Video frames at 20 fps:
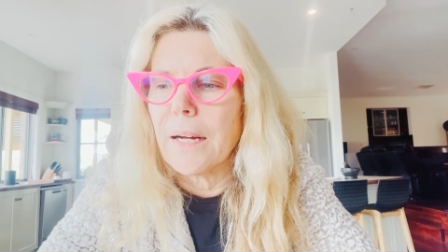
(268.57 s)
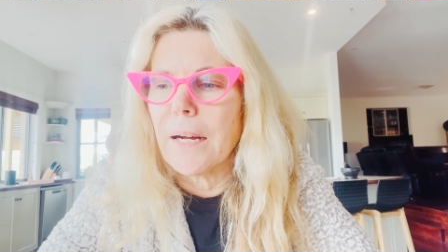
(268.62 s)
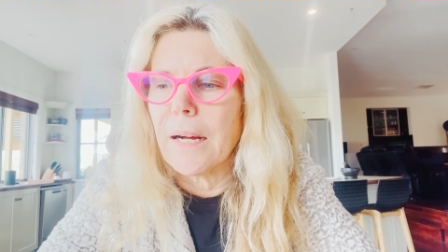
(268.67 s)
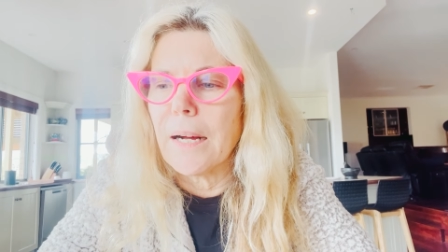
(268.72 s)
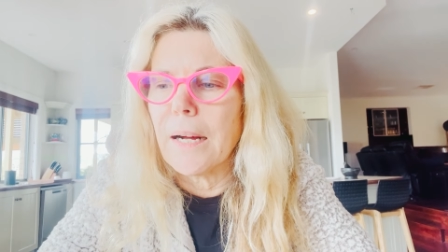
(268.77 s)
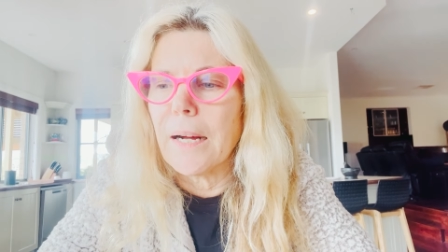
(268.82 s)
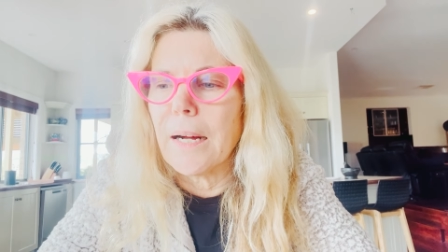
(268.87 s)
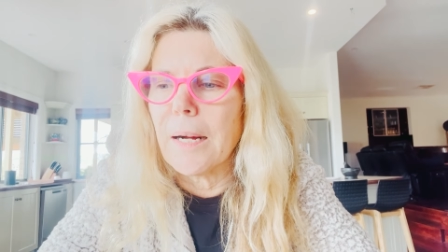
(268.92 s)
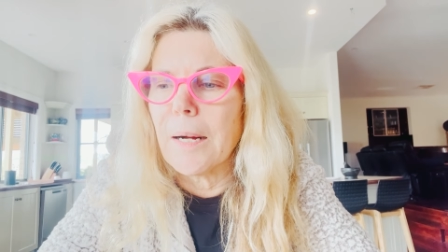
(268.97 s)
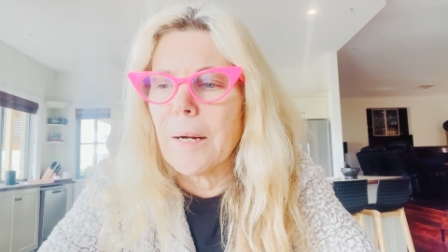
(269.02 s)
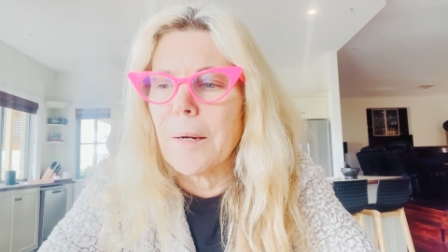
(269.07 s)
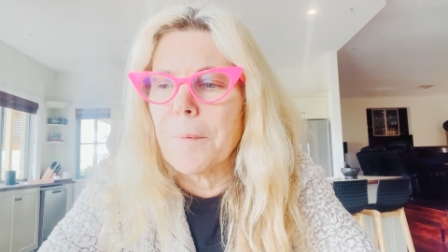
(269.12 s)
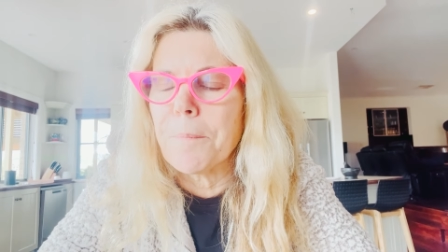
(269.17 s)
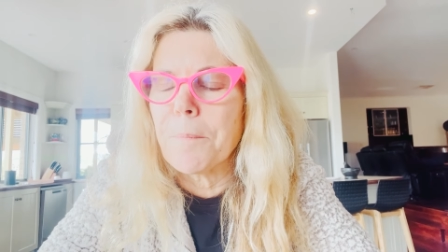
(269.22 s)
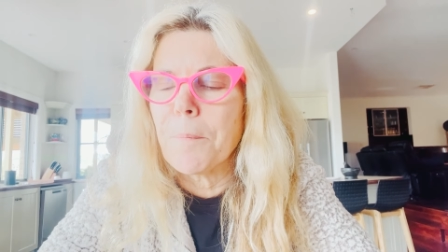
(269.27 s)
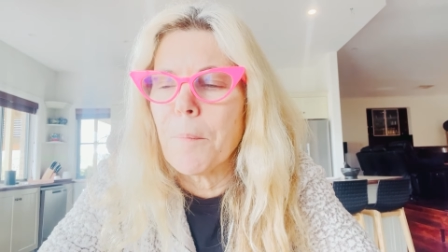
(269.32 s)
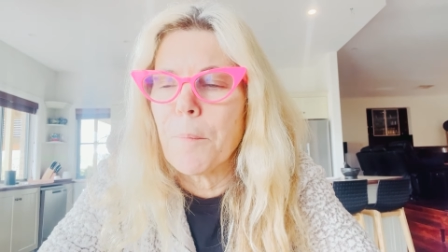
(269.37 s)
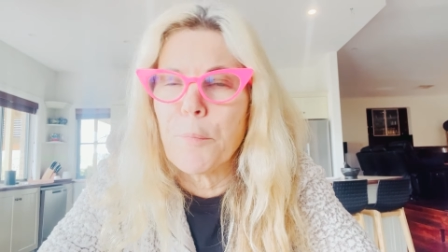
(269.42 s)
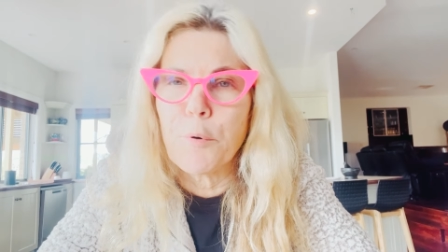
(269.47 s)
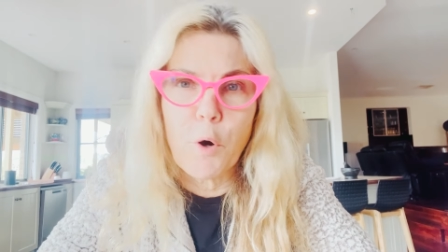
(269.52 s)
uh,
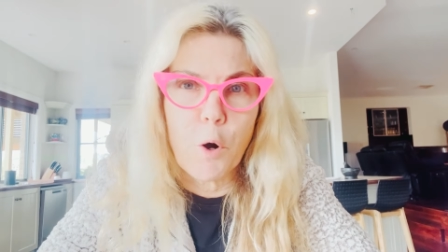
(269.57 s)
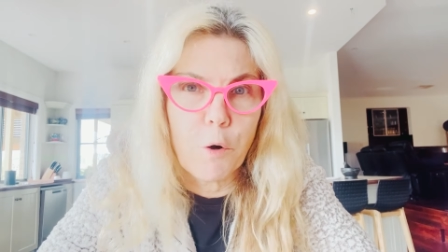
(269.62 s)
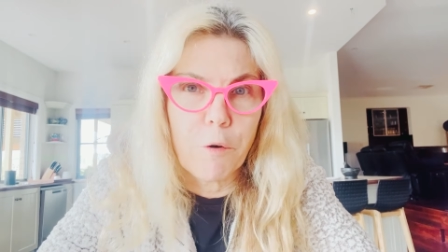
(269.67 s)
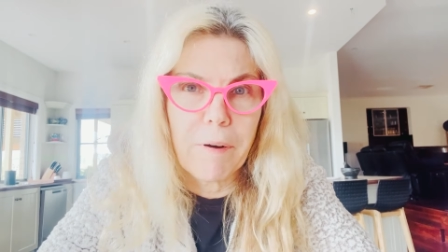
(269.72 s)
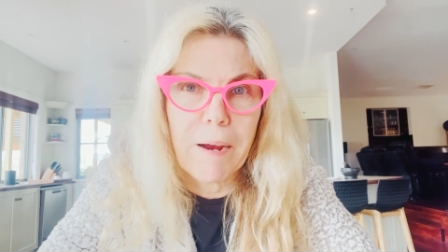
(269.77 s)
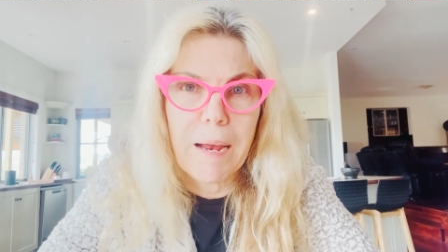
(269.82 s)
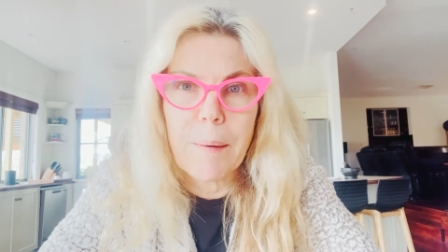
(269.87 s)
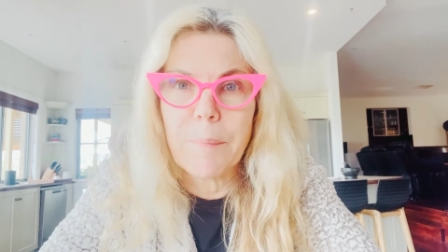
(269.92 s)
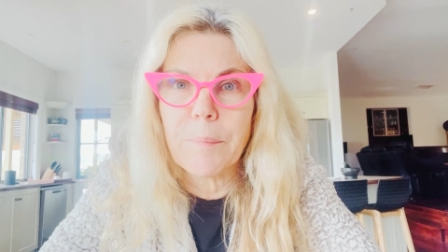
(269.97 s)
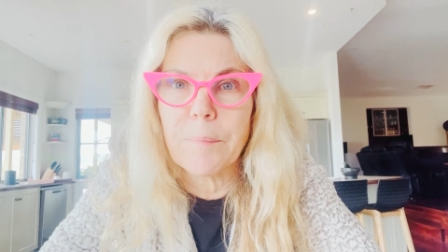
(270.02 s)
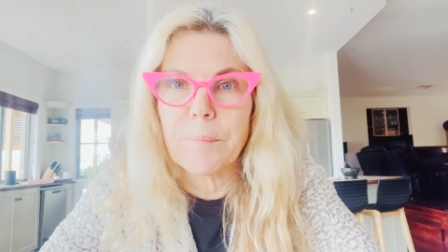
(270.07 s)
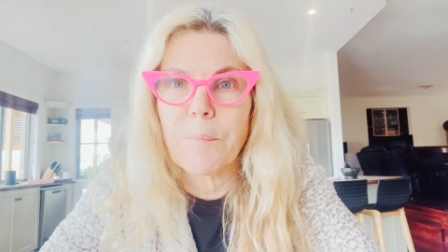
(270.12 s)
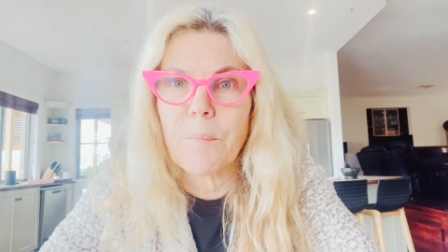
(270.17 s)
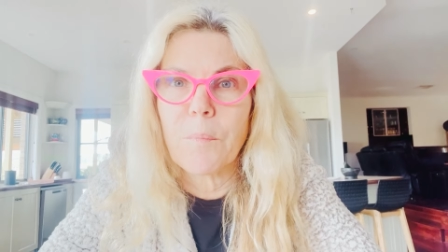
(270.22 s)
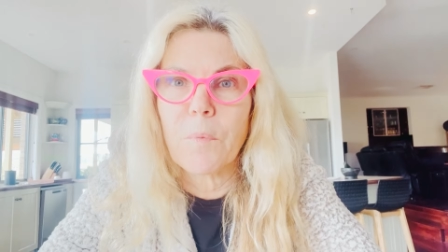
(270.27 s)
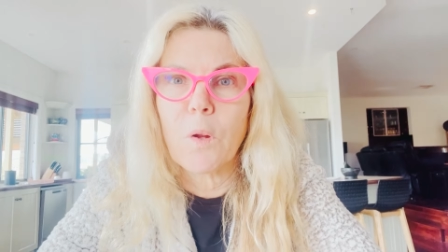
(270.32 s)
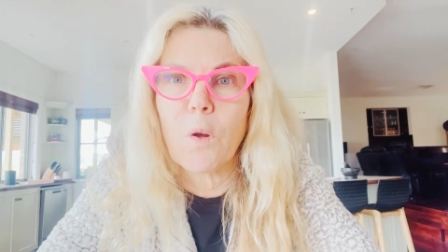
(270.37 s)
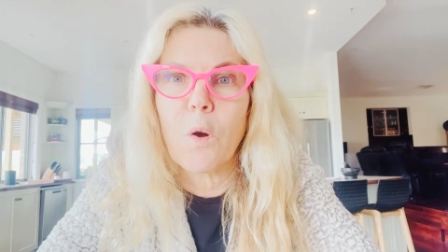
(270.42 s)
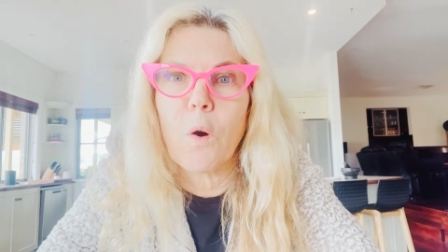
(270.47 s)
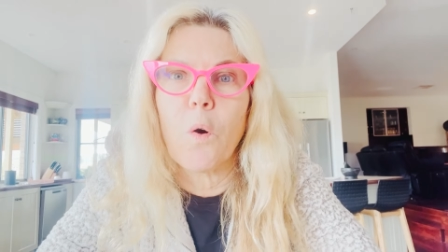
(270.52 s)
program
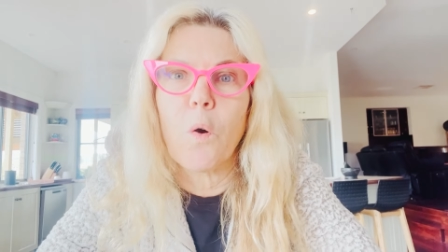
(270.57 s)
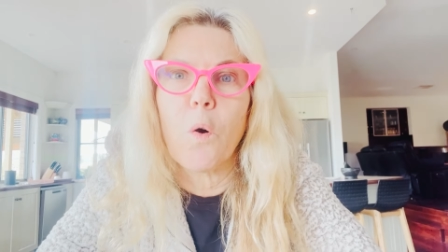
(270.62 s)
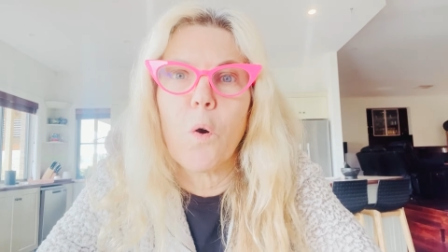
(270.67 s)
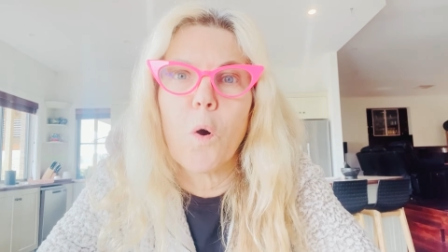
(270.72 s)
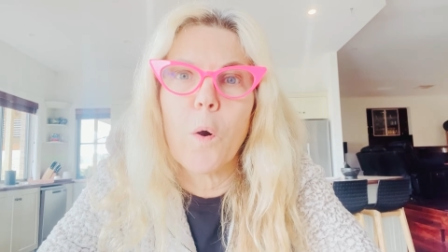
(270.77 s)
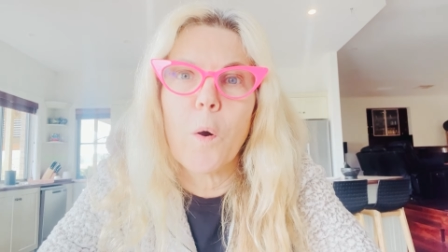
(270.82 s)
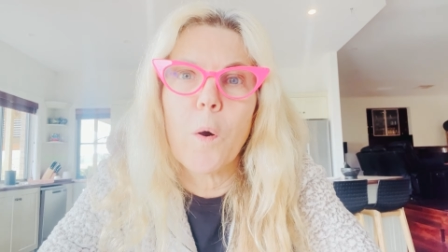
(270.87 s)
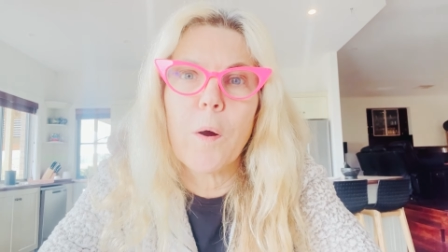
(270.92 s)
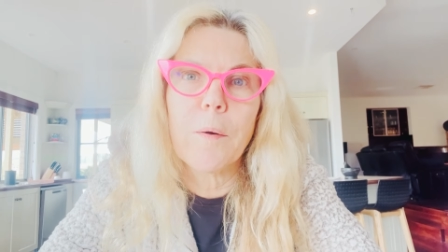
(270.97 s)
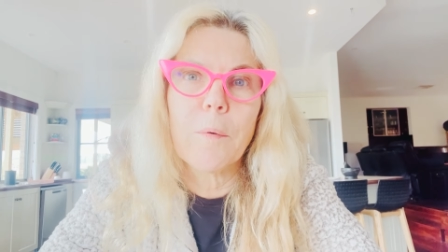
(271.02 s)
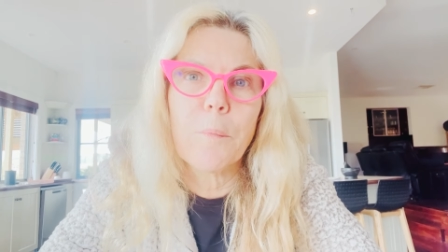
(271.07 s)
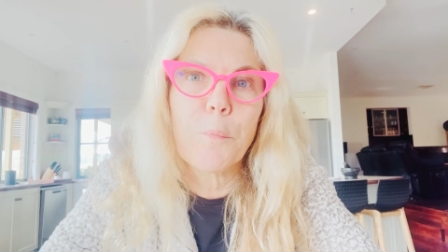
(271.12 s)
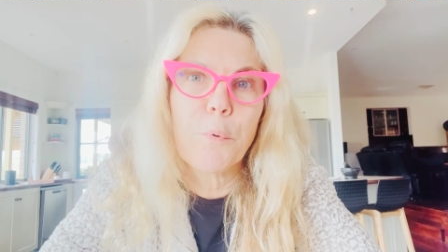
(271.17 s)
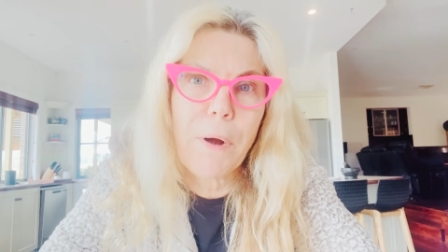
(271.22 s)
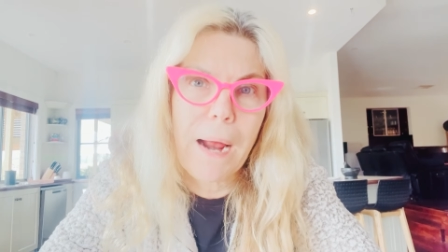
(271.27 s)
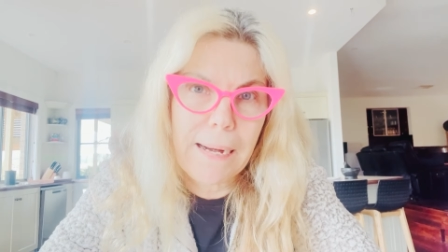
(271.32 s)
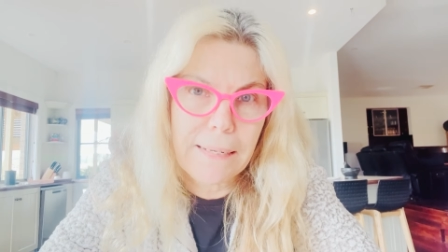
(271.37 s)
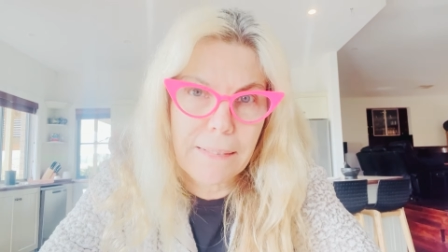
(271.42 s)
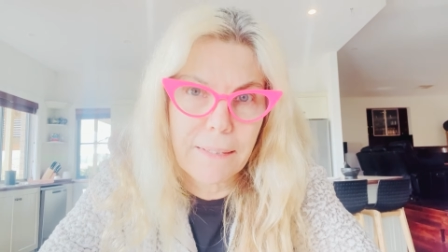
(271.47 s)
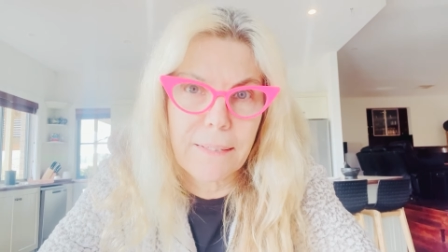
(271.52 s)
or
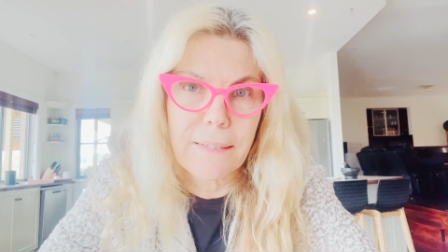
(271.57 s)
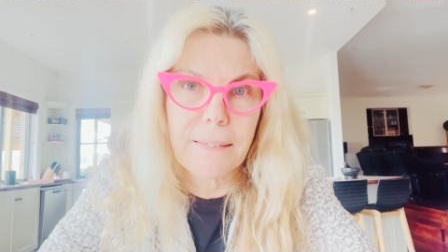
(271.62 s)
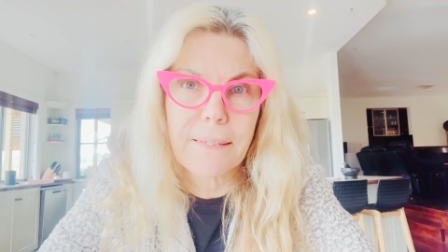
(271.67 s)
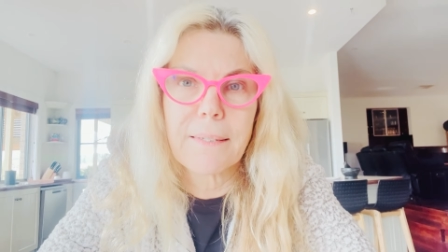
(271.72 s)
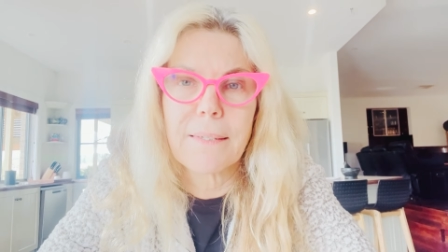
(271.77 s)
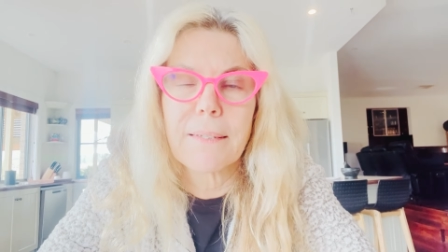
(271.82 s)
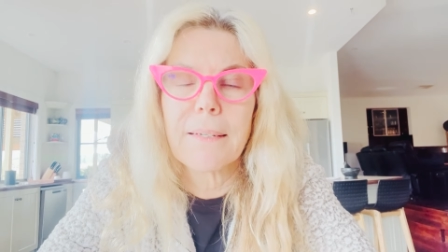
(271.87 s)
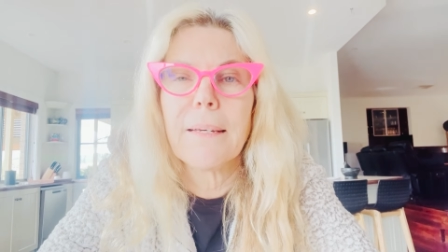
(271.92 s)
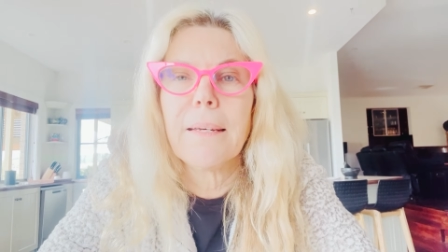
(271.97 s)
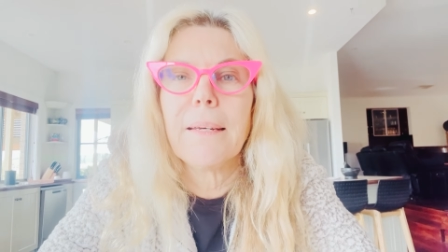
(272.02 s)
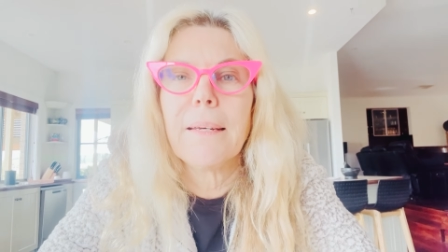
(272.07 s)
practice